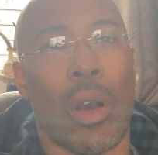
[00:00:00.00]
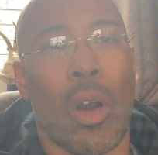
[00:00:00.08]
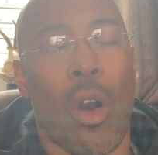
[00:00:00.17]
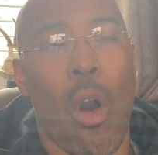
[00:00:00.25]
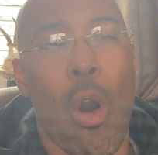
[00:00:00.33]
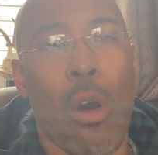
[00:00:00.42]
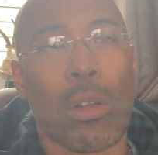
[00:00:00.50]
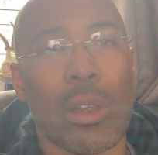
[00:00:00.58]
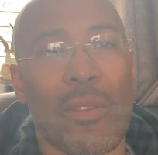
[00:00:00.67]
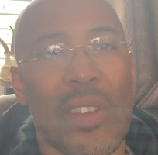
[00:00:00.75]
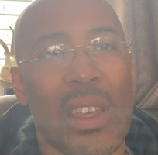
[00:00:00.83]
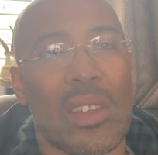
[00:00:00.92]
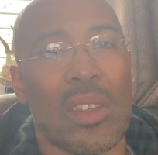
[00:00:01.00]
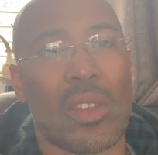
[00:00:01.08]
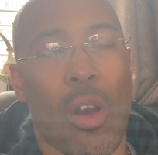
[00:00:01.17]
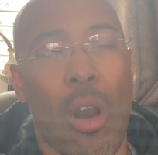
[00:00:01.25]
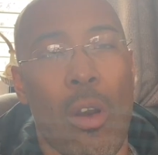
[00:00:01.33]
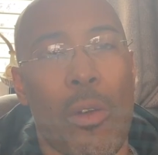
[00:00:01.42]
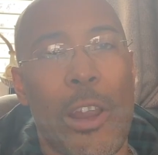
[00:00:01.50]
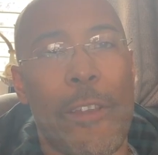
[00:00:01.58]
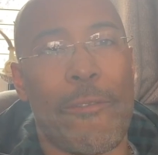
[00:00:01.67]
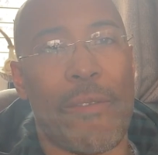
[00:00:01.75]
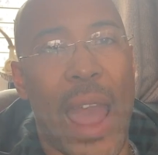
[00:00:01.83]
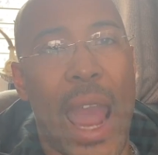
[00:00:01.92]
all of this is already
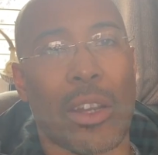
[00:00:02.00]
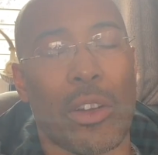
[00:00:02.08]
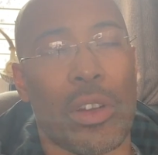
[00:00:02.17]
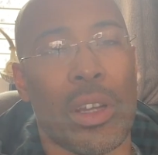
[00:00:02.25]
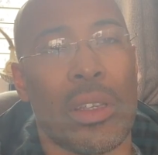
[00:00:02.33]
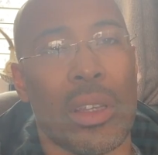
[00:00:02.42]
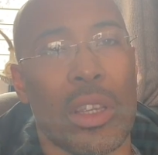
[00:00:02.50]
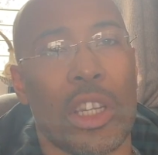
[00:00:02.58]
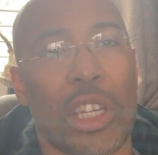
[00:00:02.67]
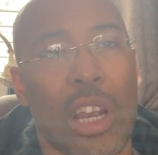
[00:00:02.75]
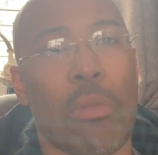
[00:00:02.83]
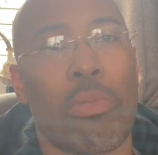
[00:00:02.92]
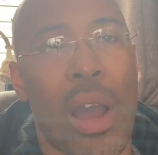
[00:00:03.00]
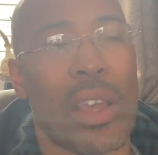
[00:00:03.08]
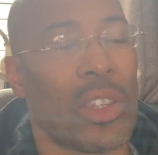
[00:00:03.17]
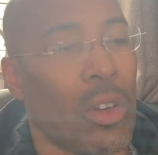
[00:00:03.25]
factored into the share price.